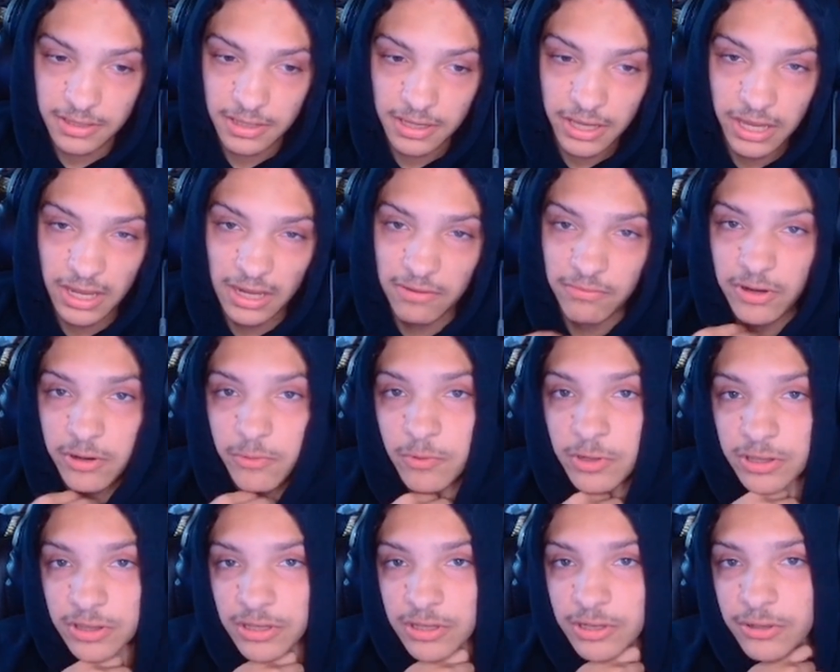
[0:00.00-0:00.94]

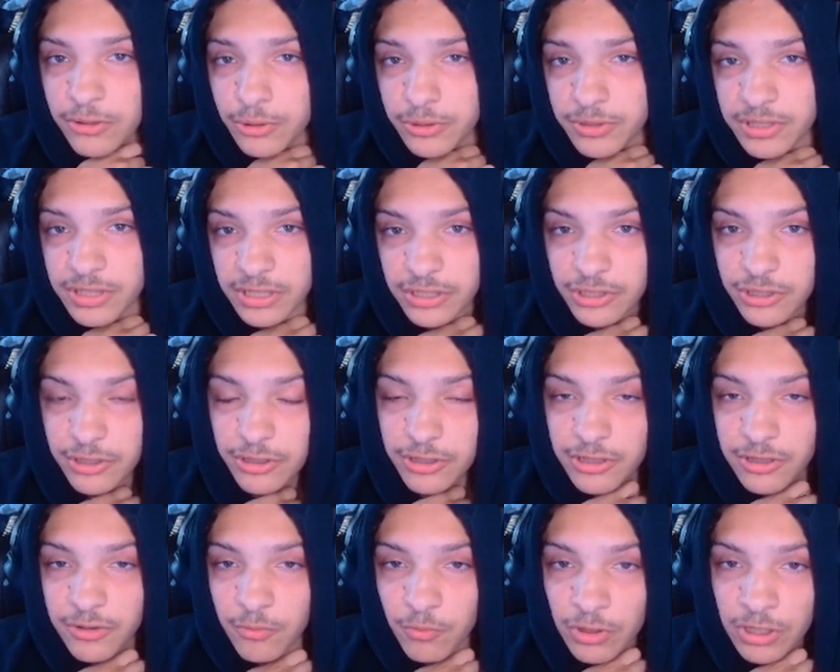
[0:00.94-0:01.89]
Everyone knows that you're going
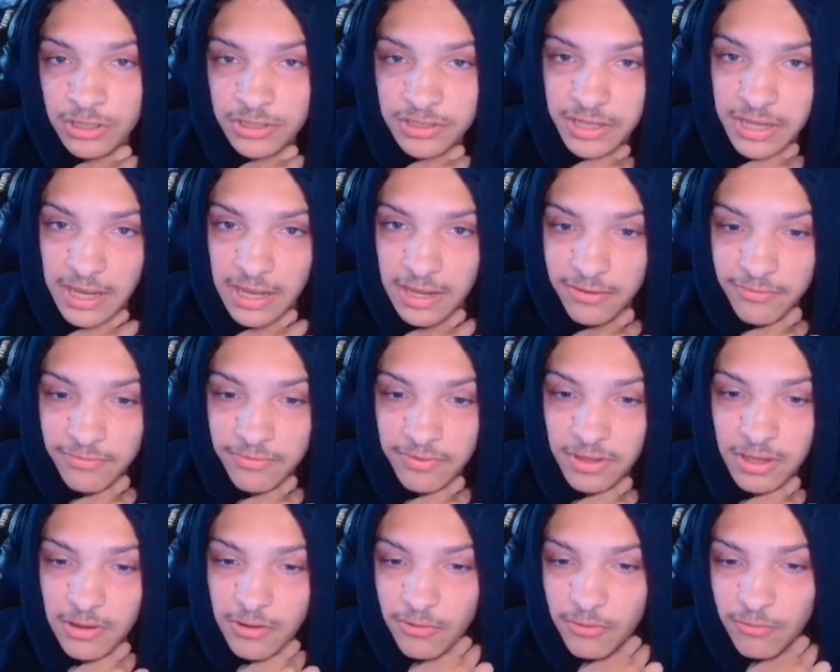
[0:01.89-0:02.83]
to want to have
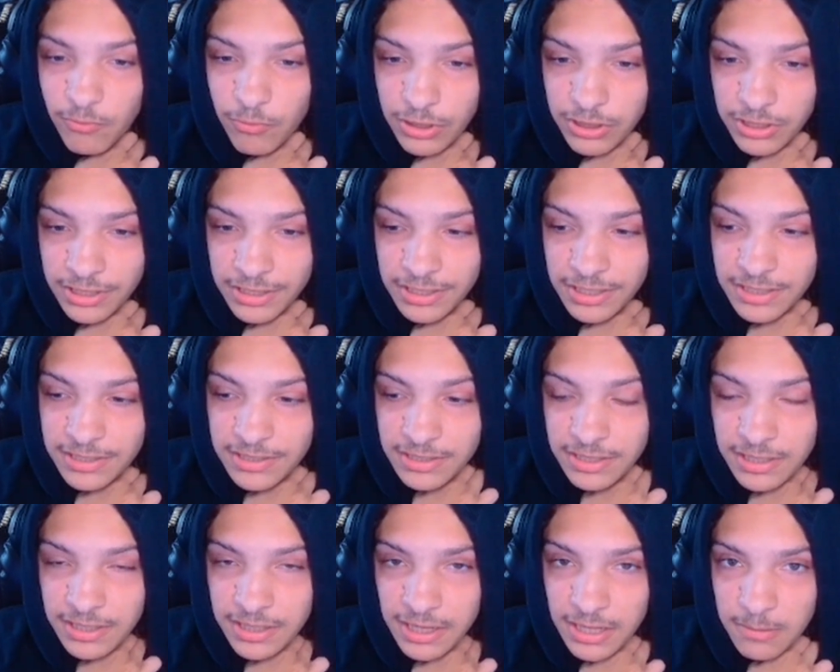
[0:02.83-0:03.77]
really
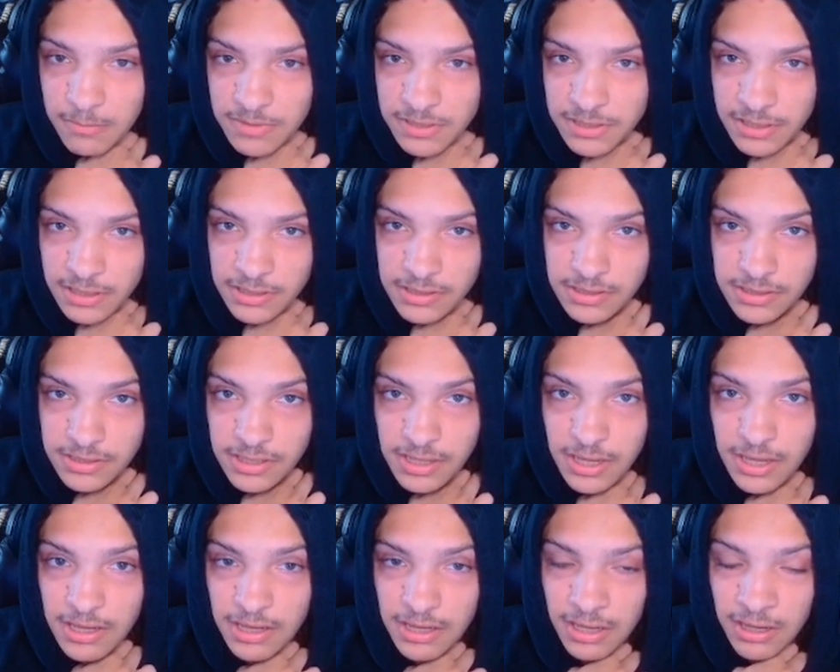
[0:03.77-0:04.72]
decent game sense
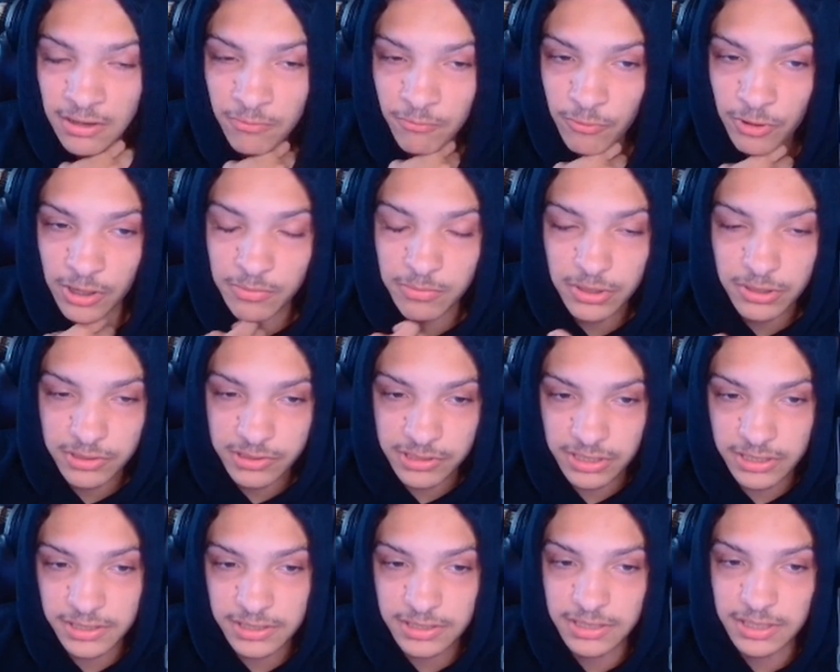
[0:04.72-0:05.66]
in Rainbow
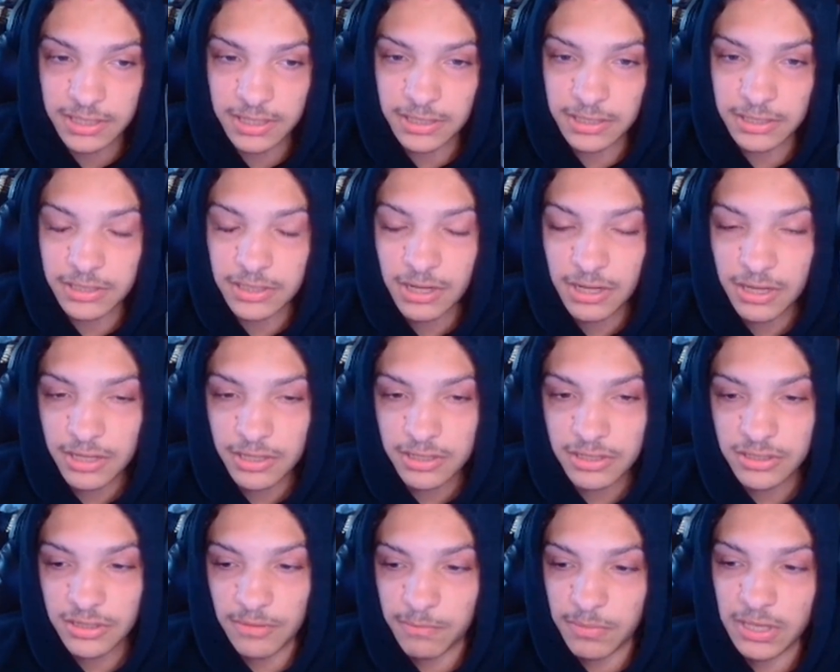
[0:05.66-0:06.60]
Six Siege
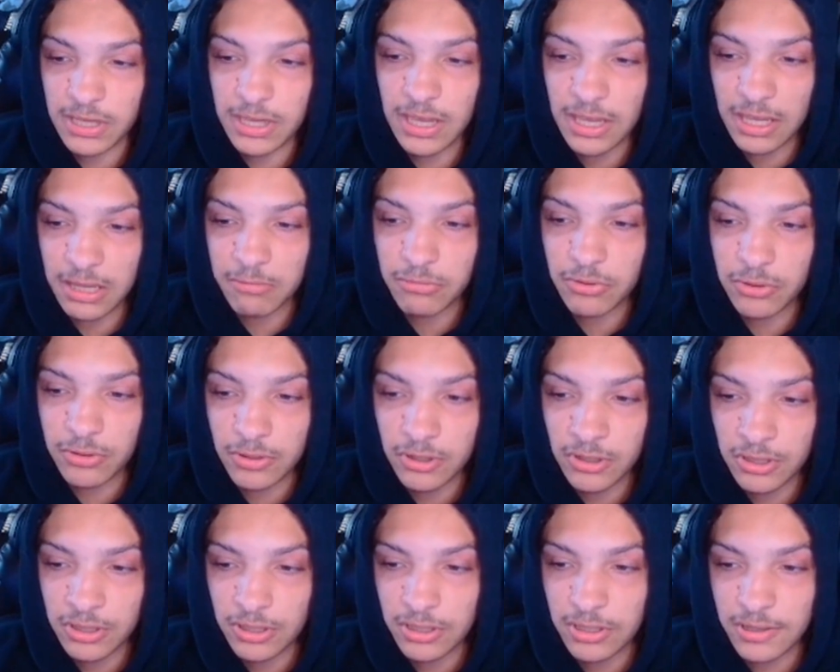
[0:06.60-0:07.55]
to be able
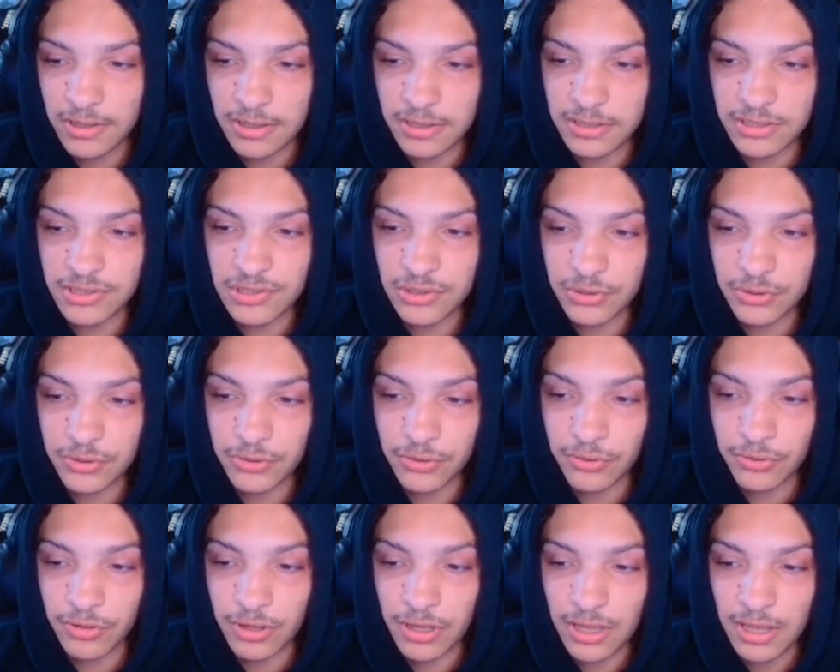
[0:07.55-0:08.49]
to
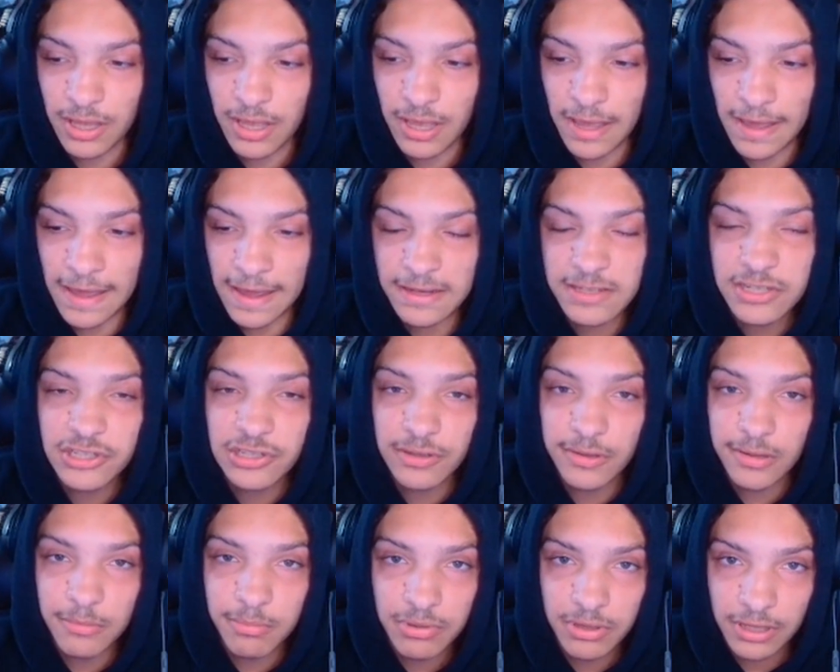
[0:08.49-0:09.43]
actually
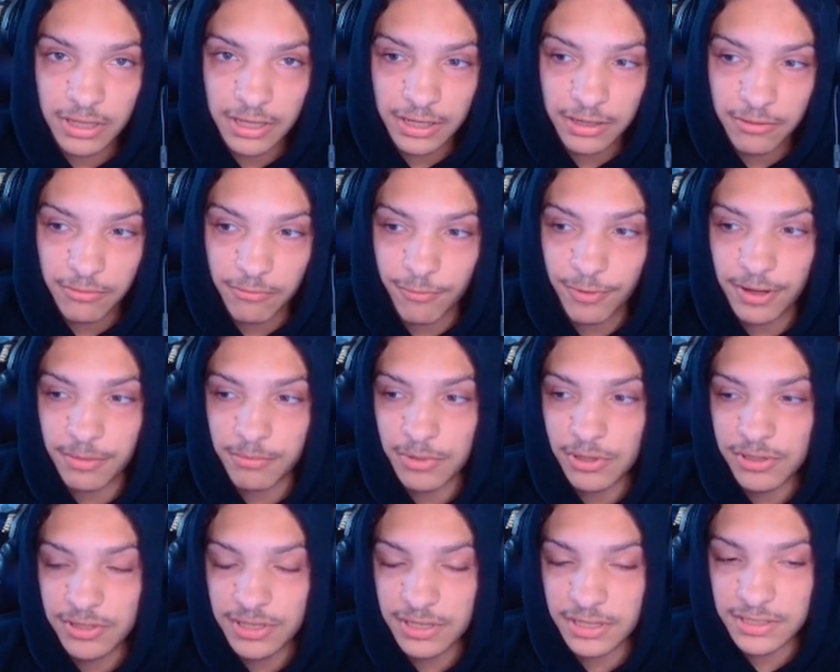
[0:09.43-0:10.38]
play Rainbow
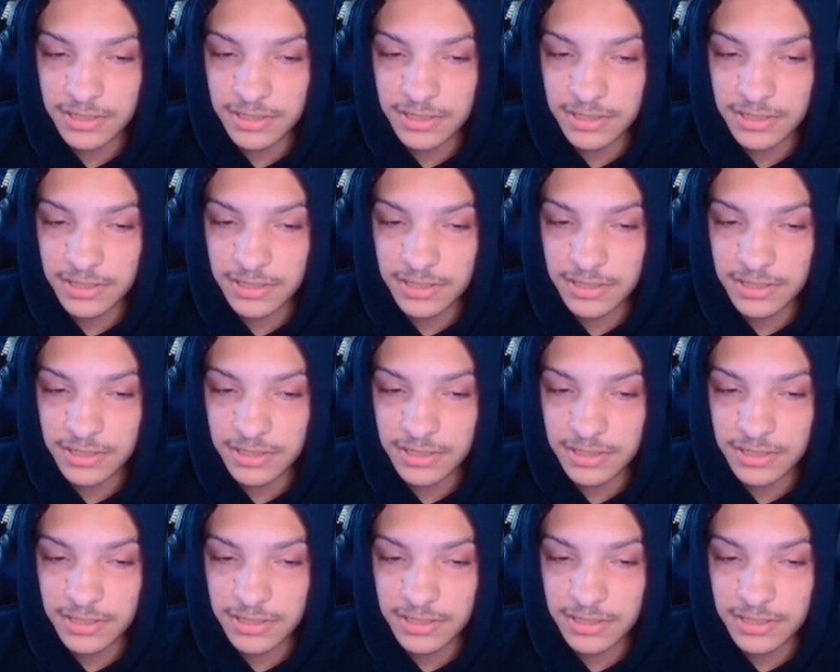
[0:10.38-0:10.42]
Six